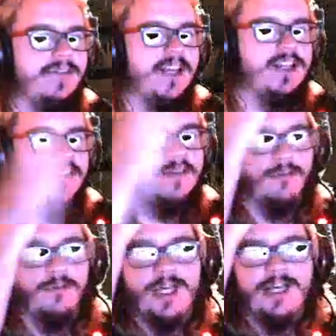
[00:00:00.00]
just
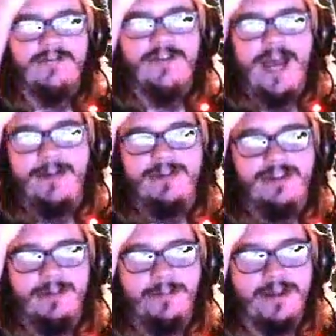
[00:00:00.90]

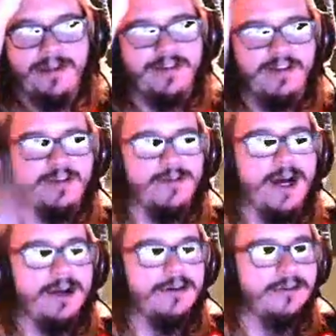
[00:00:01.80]
revamped the business
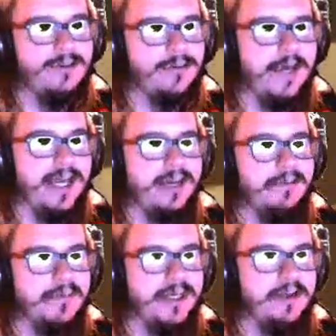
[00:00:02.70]
model to make
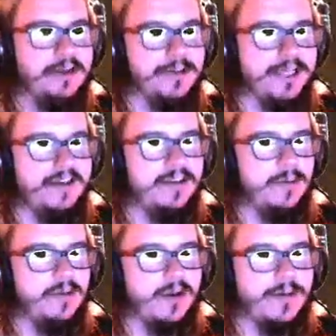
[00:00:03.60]
it purely
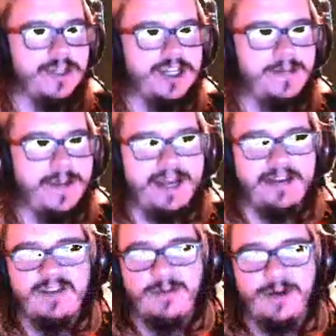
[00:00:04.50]

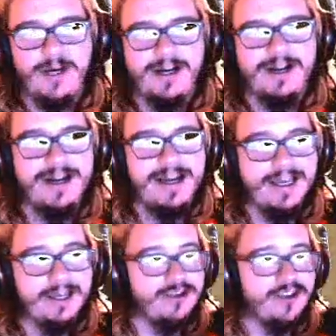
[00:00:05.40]
subscription-based, where
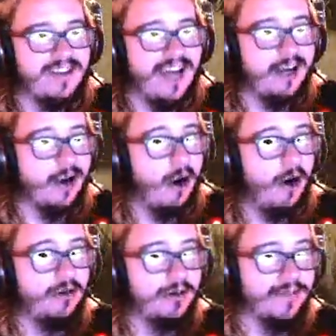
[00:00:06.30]
you just got
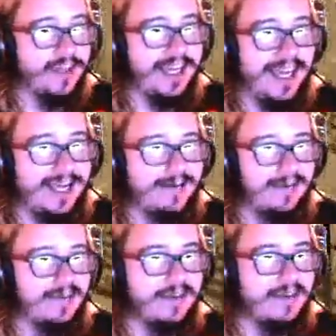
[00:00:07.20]
all of the
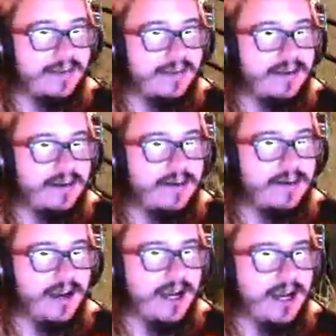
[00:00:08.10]
games
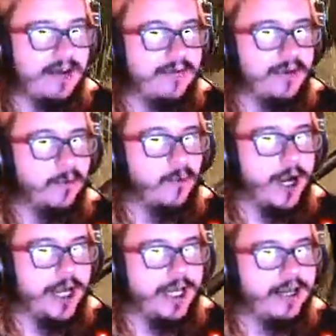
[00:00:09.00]
for
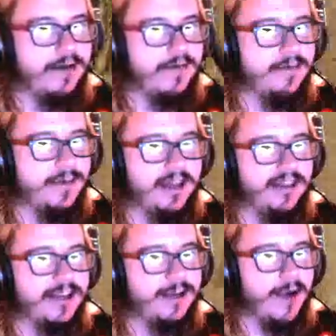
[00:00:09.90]
one
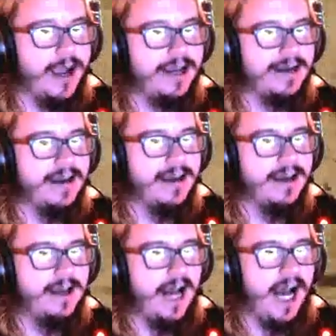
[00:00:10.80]
monthly rate,
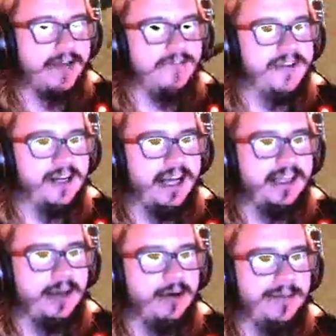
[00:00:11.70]
I feel like they would be